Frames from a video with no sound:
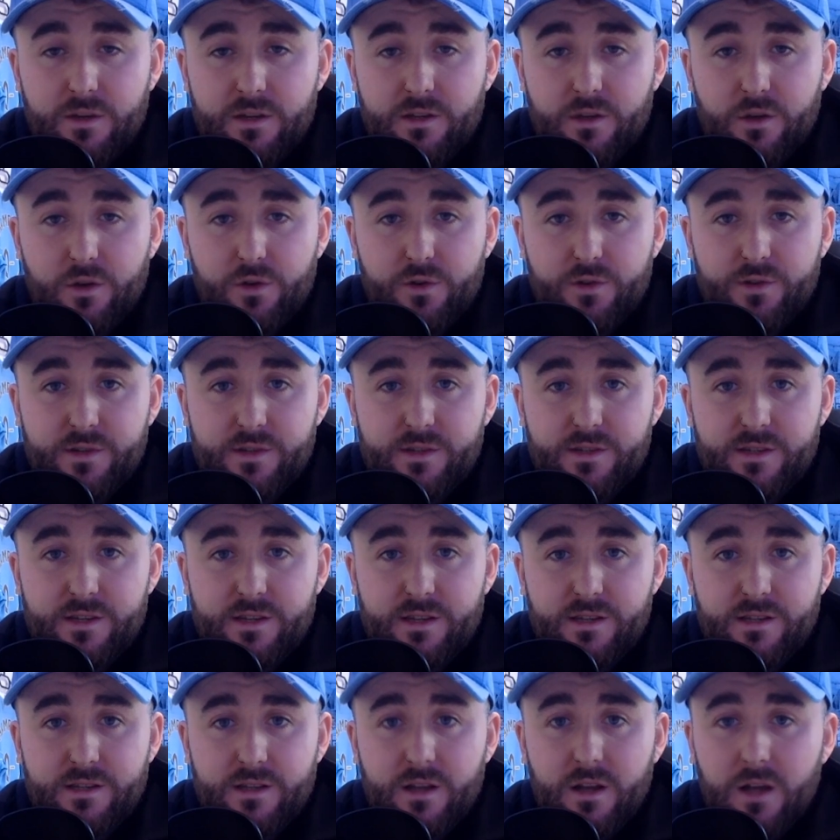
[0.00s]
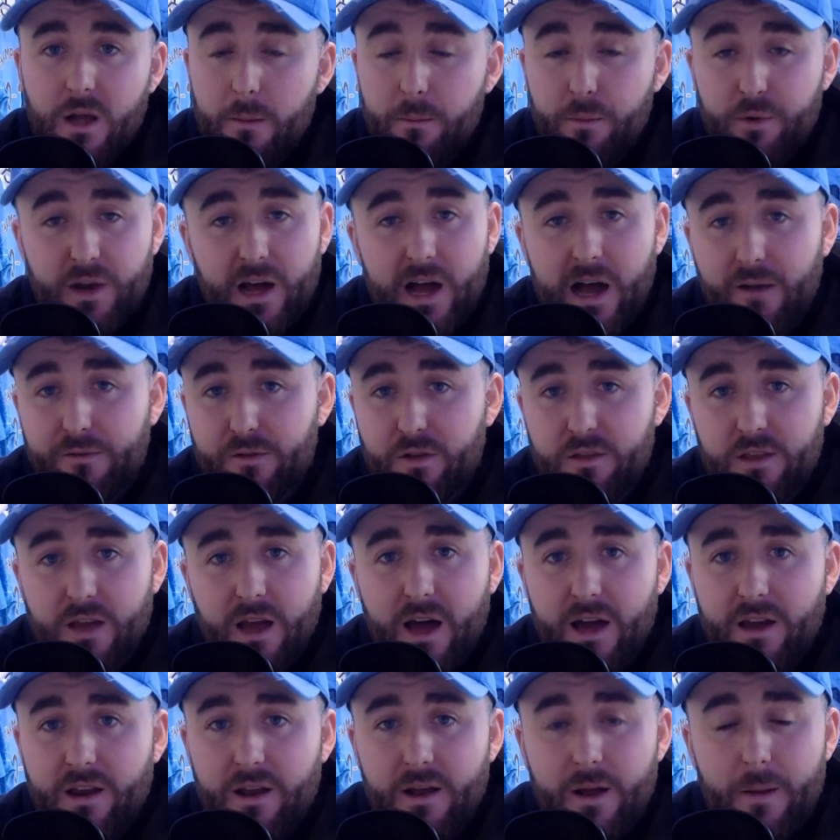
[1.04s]
his goals and assists, but after
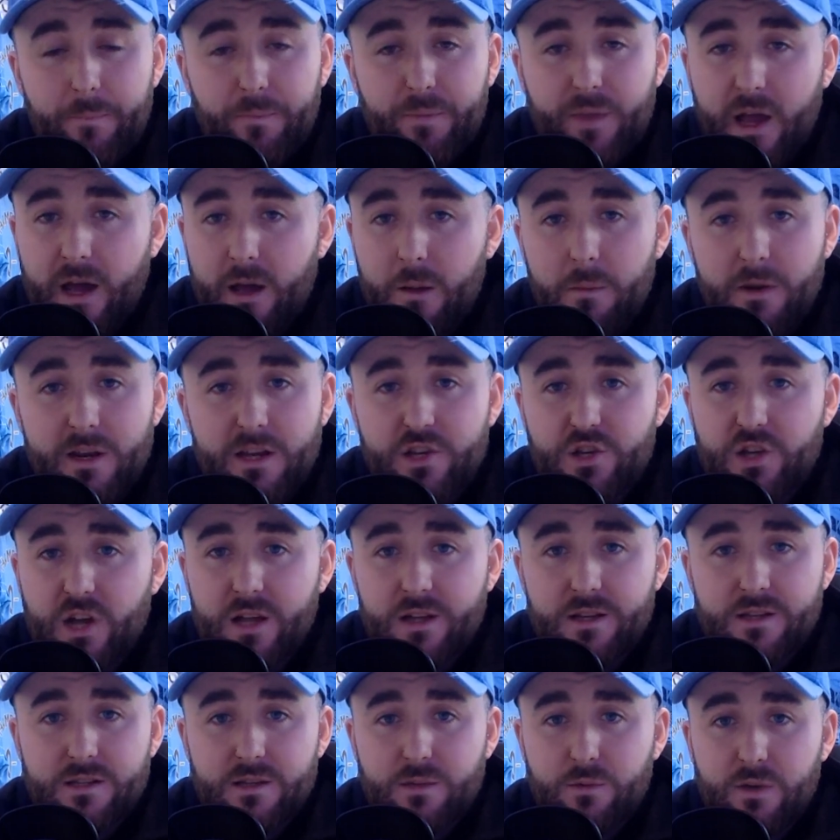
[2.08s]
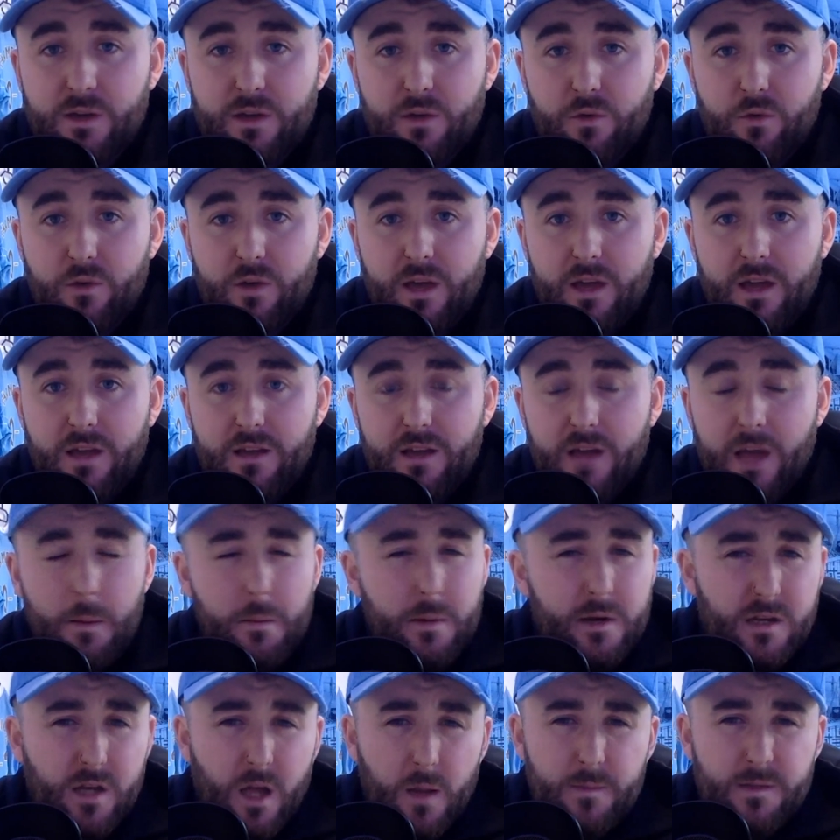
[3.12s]
that, how many chances do we create? How
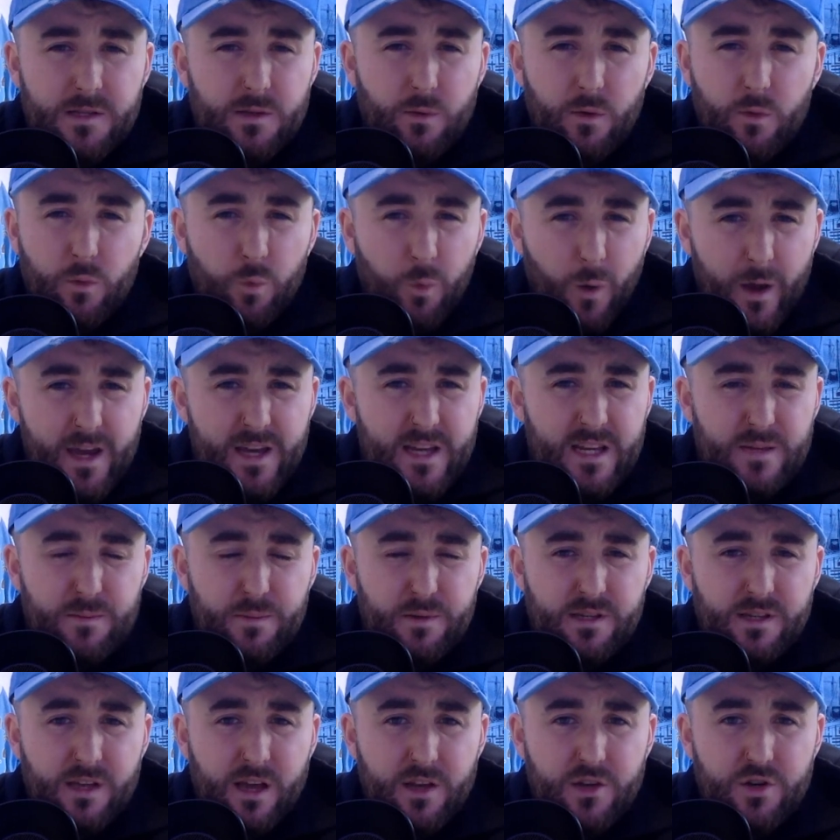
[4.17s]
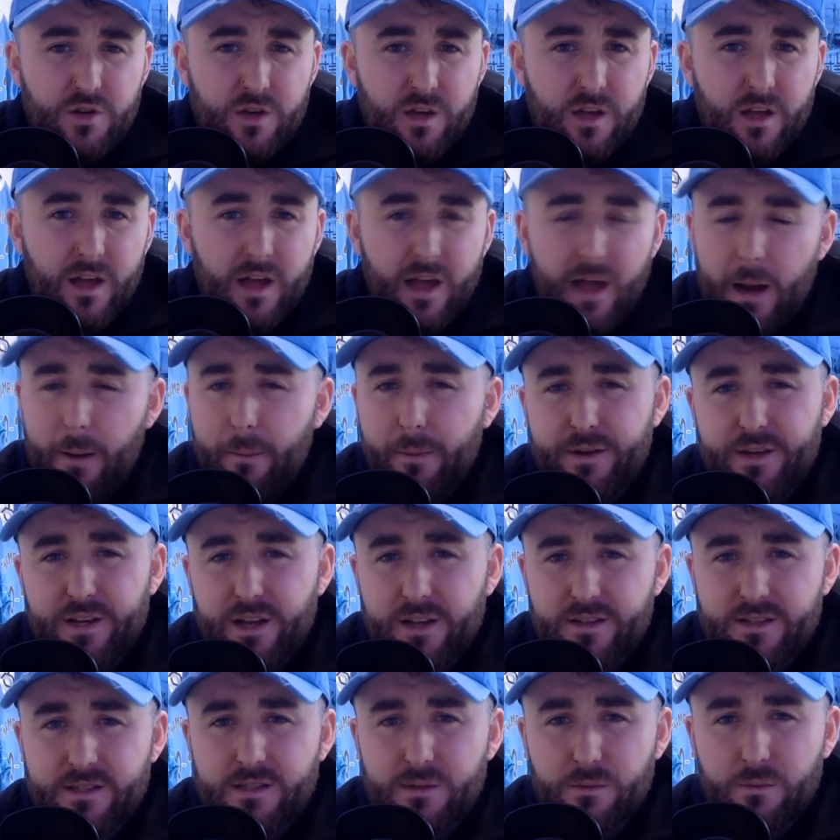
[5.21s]
many times do we waste possession? How many
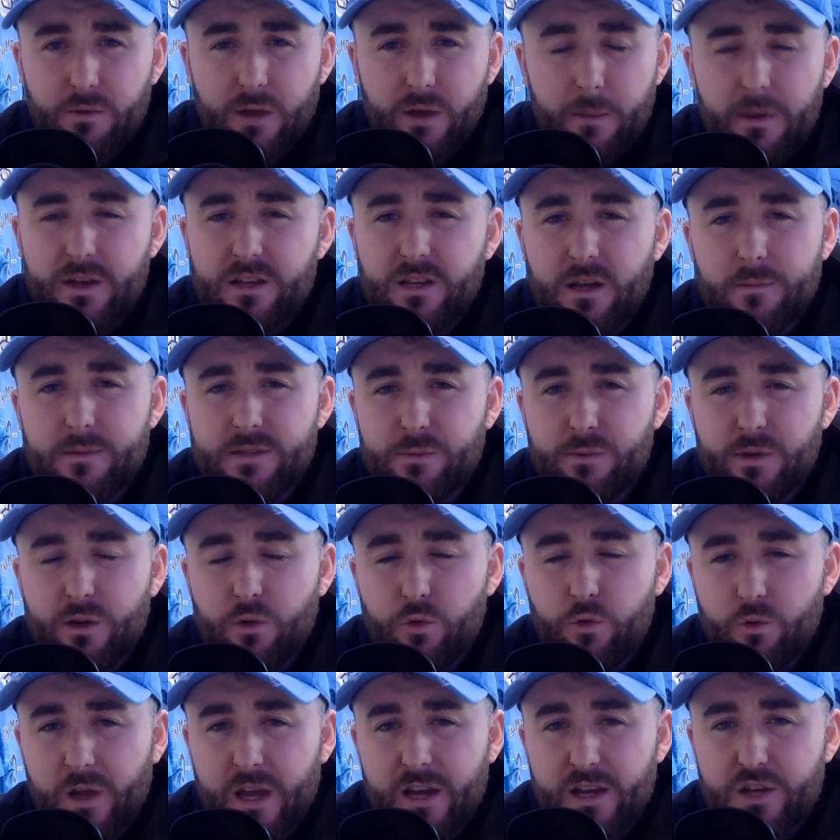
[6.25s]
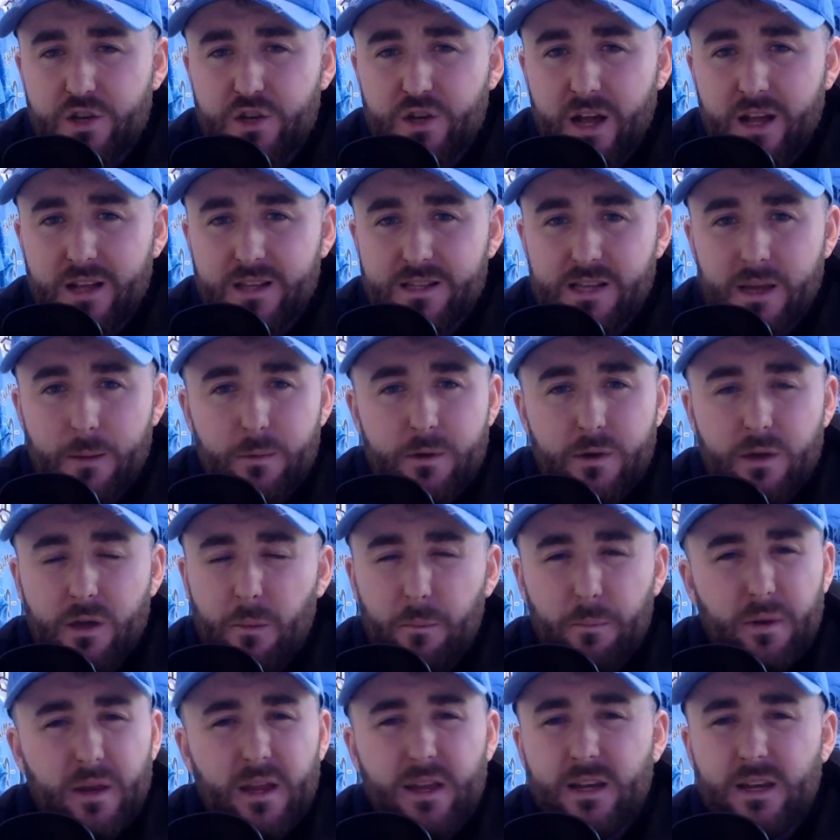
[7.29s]
times do we create a chance and we
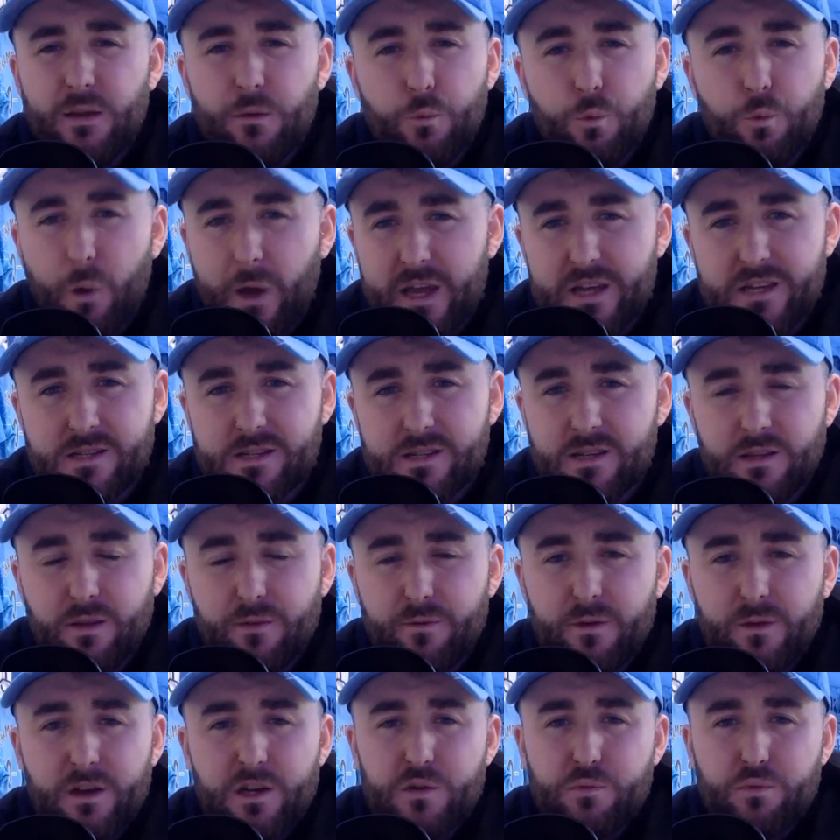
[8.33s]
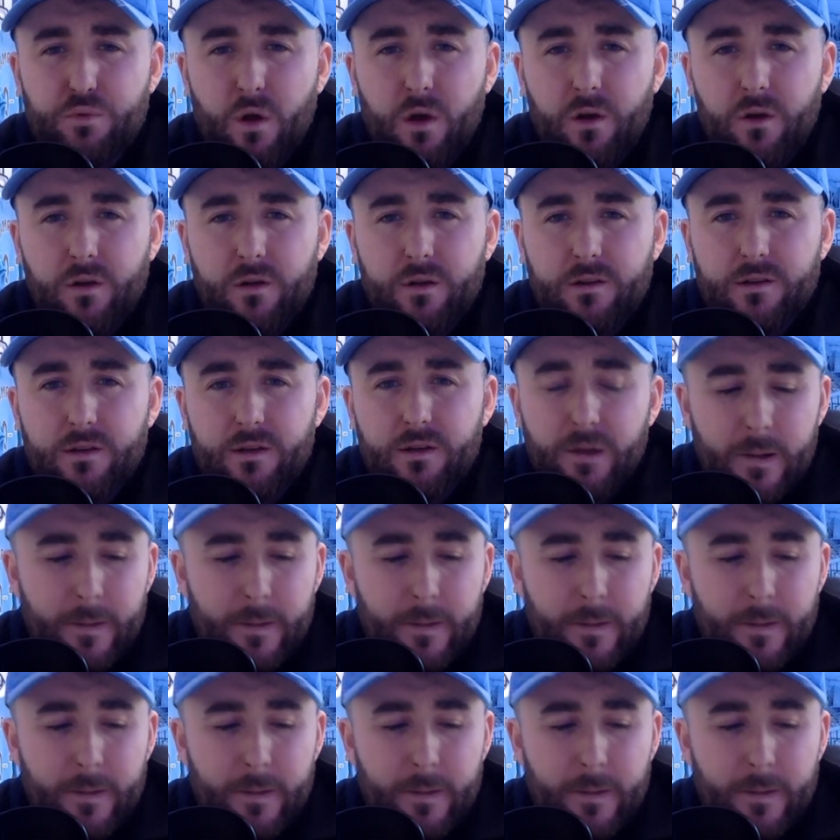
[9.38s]
completely wasted the finished product?